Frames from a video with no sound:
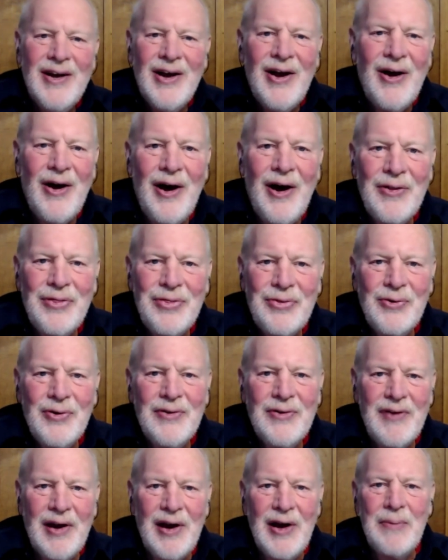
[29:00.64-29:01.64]
author
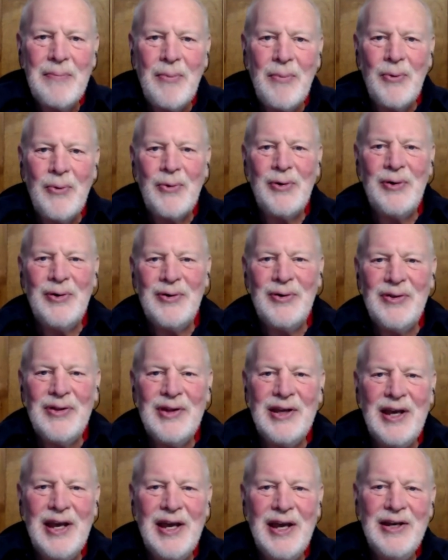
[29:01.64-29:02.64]
of Air-Borne,
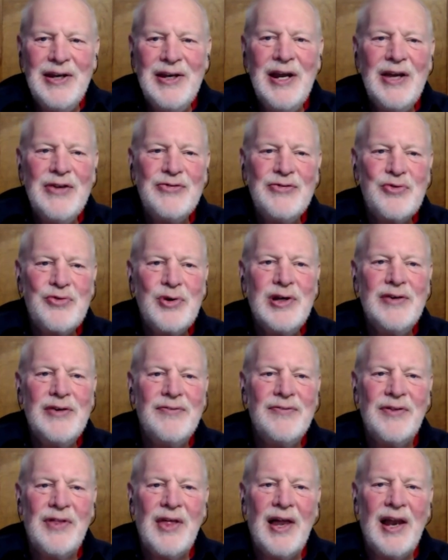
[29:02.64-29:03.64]
The Hidden History
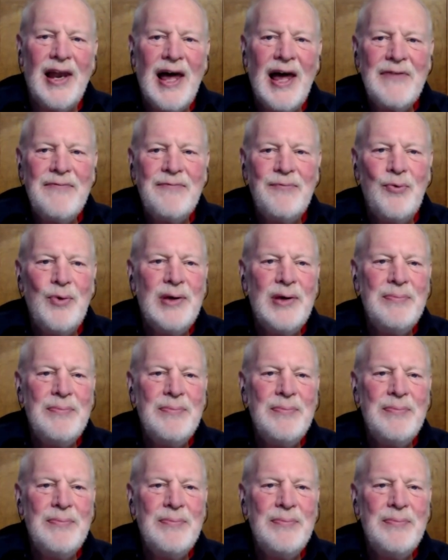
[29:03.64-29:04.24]
of the Life We